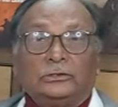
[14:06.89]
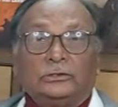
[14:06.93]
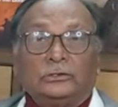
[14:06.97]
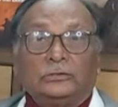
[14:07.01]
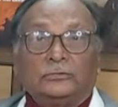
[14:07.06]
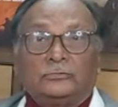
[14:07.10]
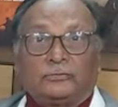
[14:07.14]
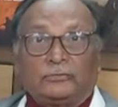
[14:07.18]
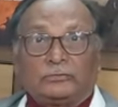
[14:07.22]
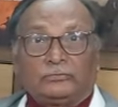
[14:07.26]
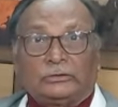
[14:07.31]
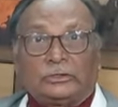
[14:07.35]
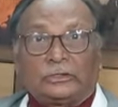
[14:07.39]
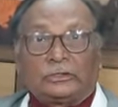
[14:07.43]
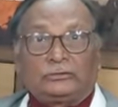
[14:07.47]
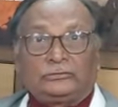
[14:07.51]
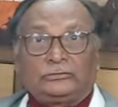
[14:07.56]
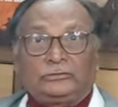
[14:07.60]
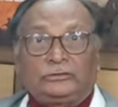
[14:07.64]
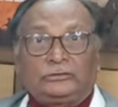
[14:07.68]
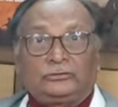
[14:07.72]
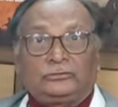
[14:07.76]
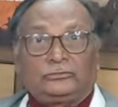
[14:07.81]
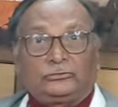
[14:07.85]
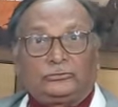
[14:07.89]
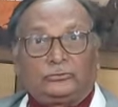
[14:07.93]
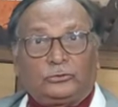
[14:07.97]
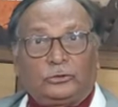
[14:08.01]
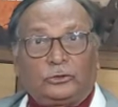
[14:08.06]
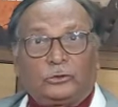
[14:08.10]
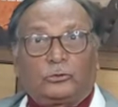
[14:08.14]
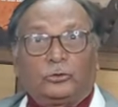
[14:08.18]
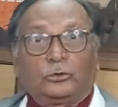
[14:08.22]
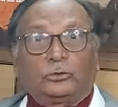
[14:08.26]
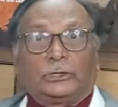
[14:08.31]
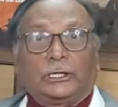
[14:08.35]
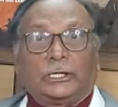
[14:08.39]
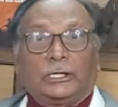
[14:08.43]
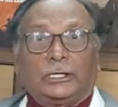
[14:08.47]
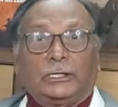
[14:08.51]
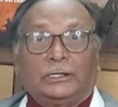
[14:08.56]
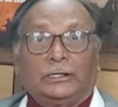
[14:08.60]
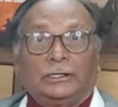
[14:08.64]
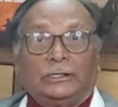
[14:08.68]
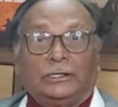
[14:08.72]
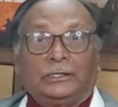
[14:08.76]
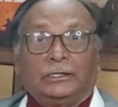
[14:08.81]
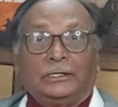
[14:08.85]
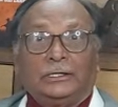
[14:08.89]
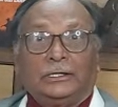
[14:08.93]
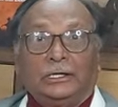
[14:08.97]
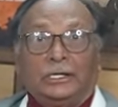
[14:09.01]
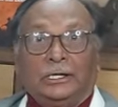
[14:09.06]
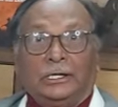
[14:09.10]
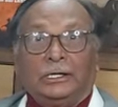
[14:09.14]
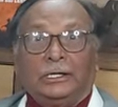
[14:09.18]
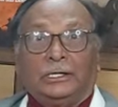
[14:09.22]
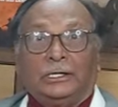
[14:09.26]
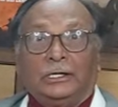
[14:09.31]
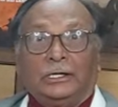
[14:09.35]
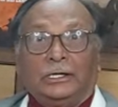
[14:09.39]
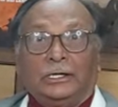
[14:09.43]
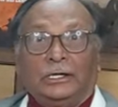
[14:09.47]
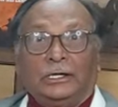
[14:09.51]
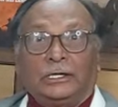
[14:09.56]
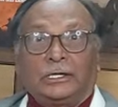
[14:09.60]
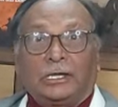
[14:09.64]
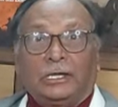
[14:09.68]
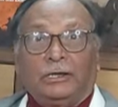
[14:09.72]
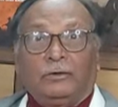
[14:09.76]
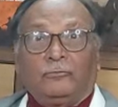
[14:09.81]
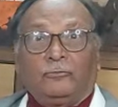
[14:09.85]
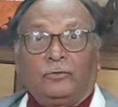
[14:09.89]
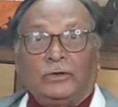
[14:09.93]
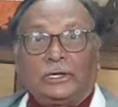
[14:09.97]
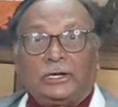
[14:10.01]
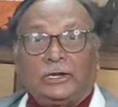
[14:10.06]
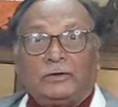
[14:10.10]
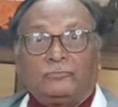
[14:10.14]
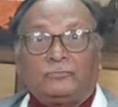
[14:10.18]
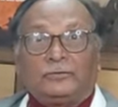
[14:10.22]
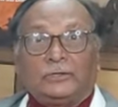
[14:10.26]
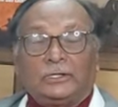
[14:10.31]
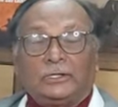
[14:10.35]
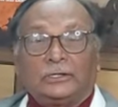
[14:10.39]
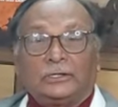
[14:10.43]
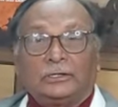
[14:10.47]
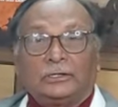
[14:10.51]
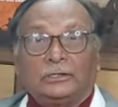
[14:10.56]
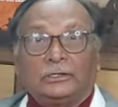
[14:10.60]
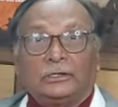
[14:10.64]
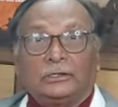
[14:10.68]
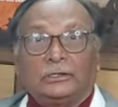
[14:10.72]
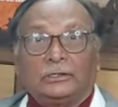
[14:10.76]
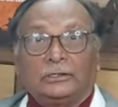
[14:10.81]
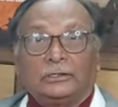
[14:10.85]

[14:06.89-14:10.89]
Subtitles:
from the Russians to Dakota came one after another